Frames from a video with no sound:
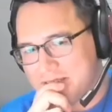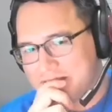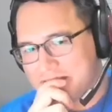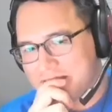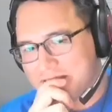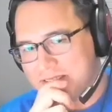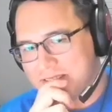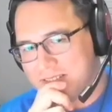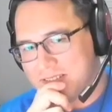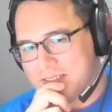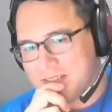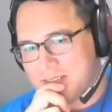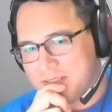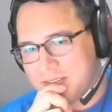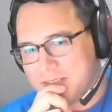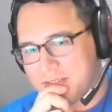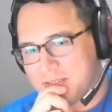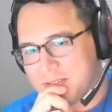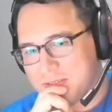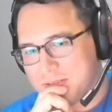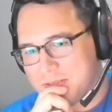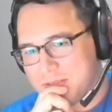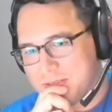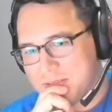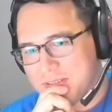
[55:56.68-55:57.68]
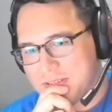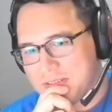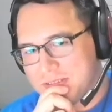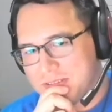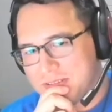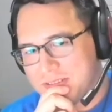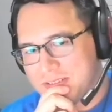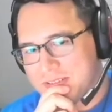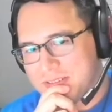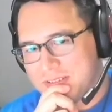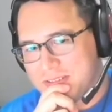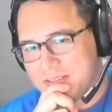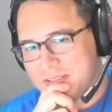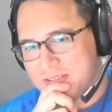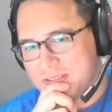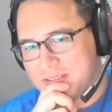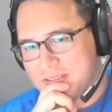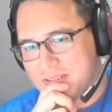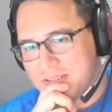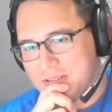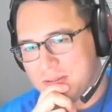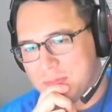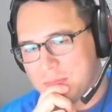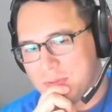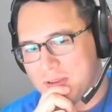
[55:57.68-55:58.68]
because it's also
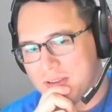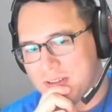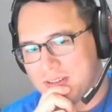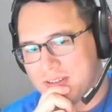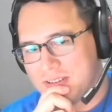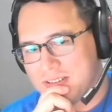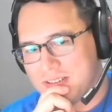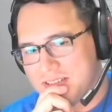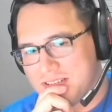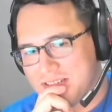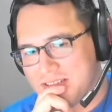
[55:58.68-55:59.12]
a pun.